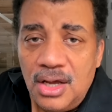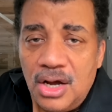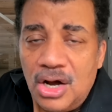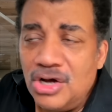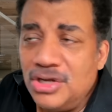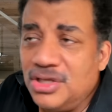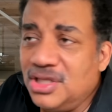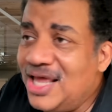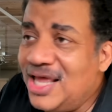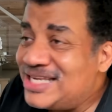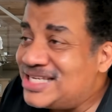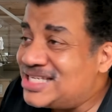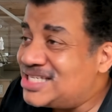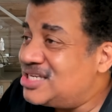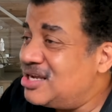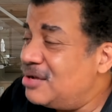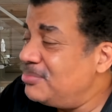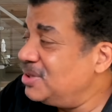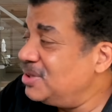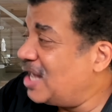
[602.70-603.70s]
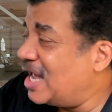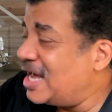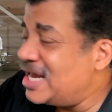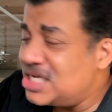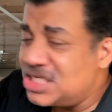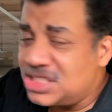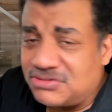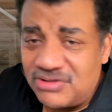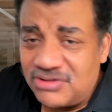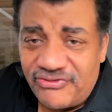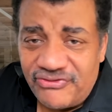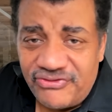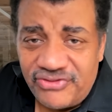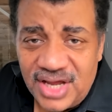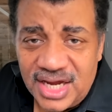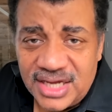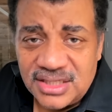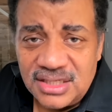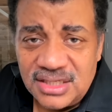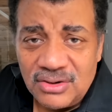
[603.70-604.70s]
unless some light is
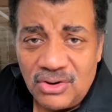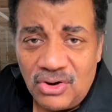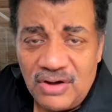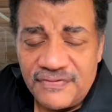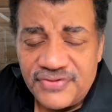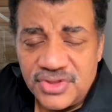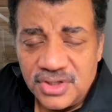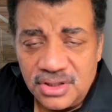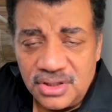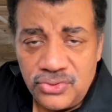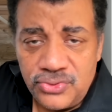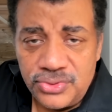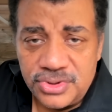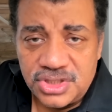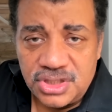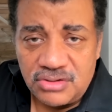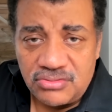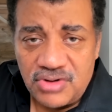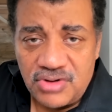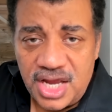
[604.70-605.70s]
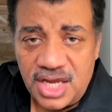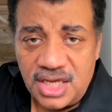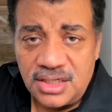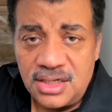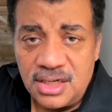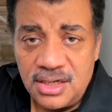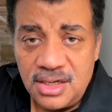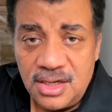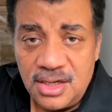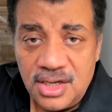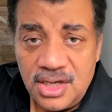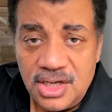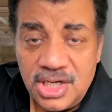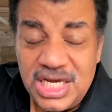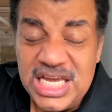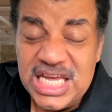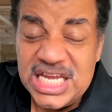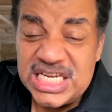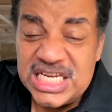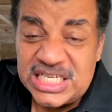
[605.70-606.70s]
reflecting off the lunar terrain,
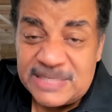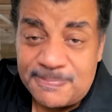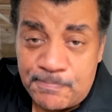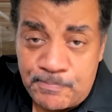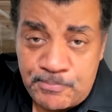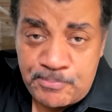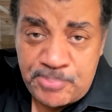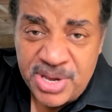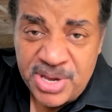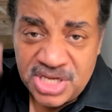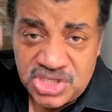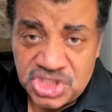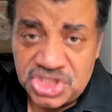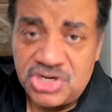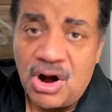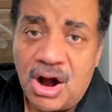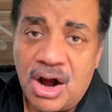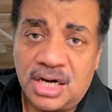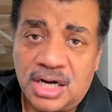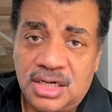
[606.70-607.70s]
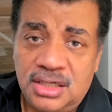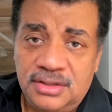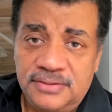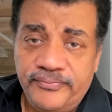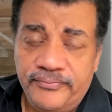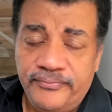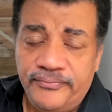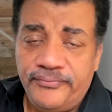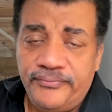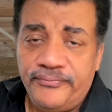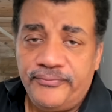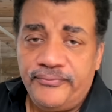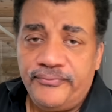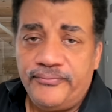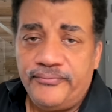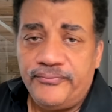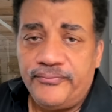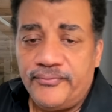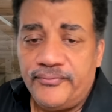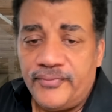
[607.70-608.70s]
it is pitch dark
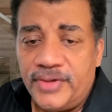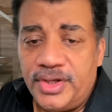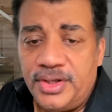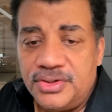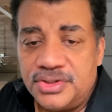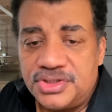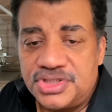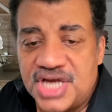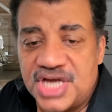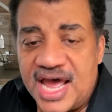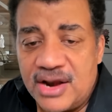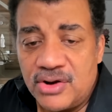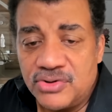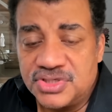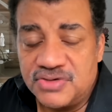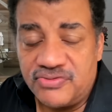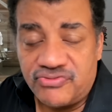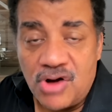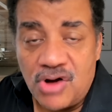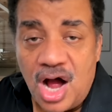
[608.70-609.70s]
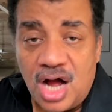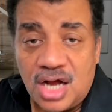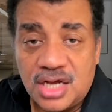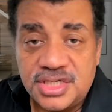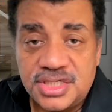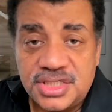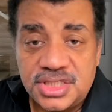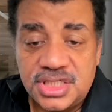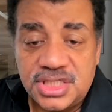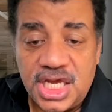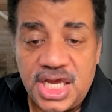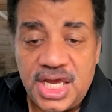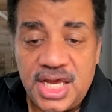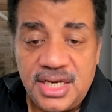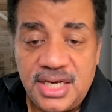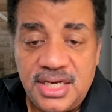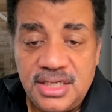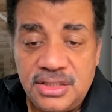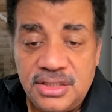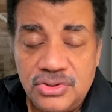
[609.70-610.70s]
in the shadows of rocks and
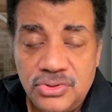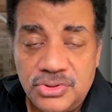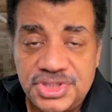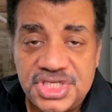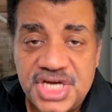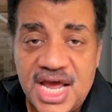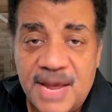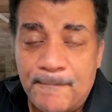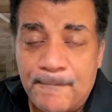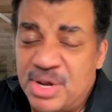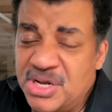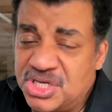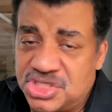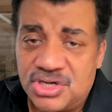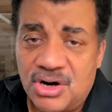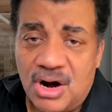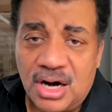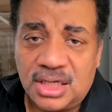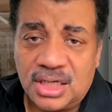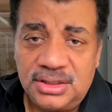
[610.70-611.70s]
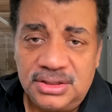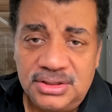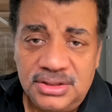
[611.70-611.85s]
in your shadow, pitch dark.